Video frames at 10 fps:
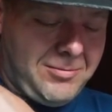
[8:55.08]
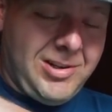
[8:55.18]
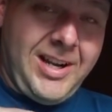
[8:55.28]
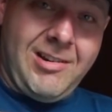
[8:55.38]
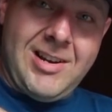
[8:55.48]

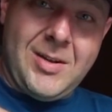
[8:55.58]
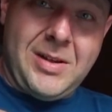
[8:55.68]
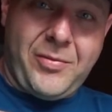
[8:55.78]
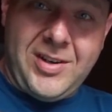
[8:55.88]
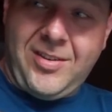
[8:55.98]
running around at
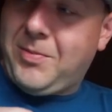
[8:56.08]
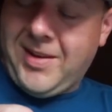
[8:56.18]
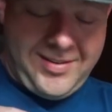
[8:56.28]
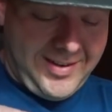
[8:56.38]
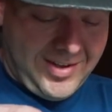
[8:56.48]
my friend's
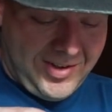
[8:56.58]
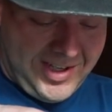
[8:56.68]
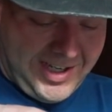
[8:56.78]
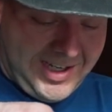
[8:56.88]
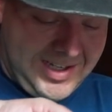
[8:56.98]
place the other
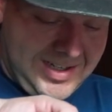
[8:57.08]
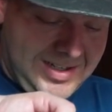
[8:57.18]
day